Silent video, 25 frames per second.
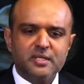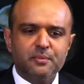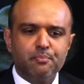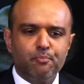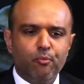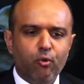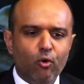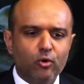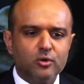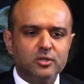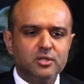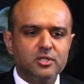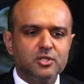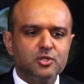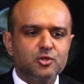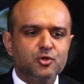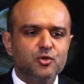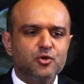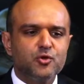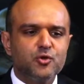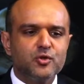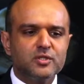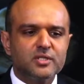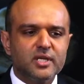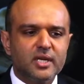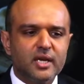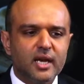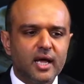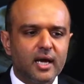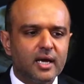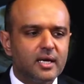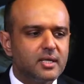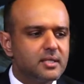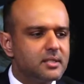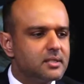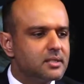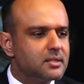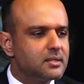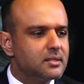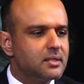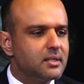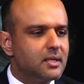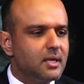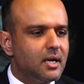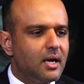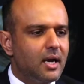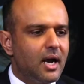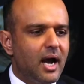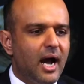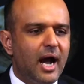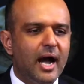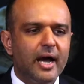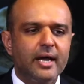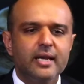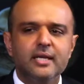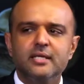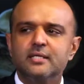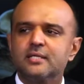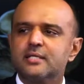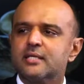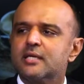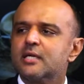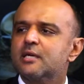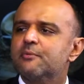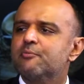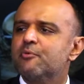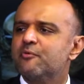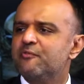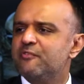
important to utilize highly skilled